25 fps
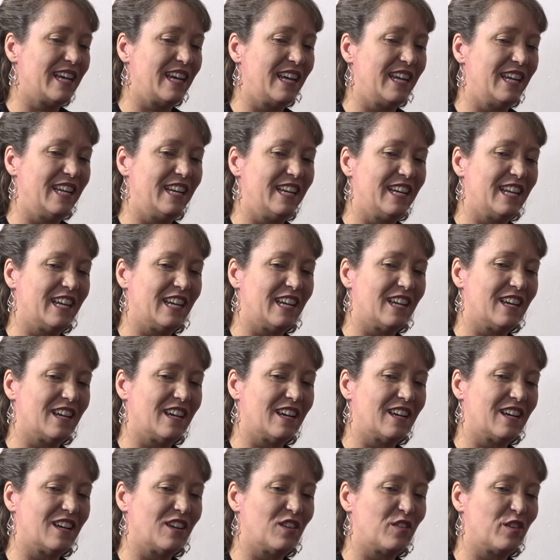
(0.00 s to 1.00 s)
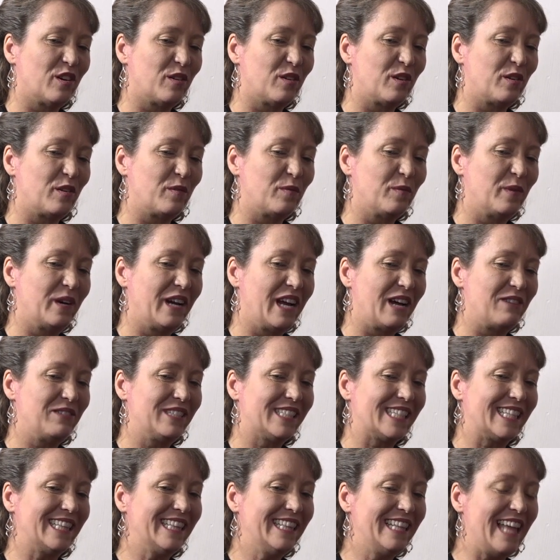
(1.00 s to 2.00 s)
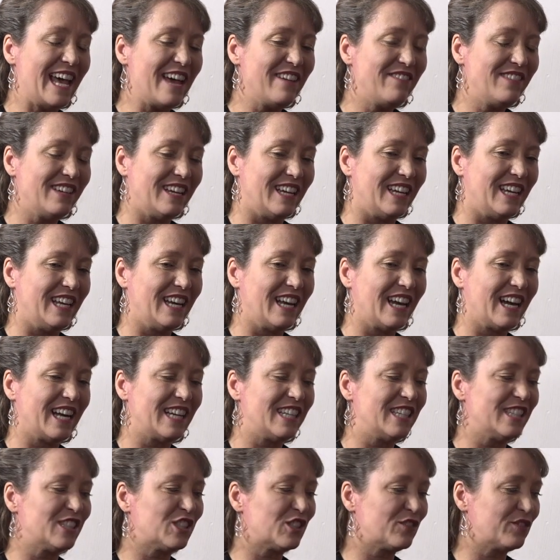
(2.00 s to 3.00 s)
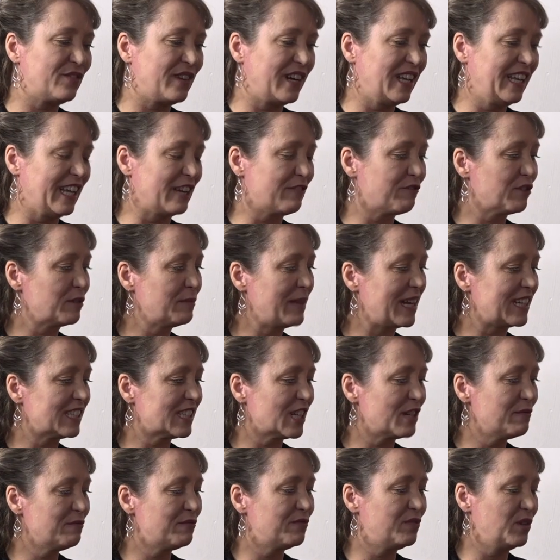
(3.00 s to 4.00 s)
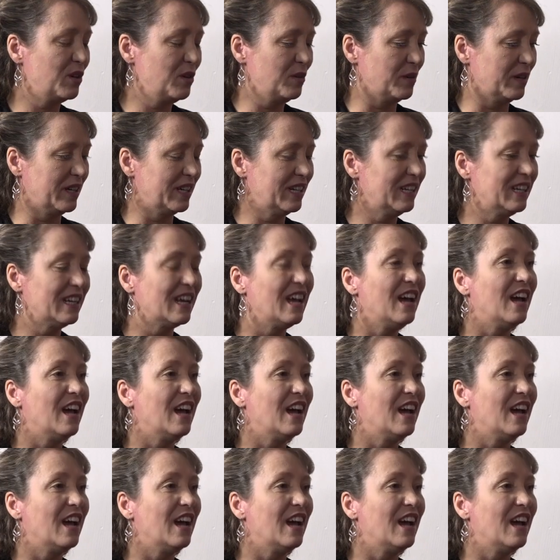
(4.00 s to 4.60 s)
then when I was 11, I just felt like from that time forward,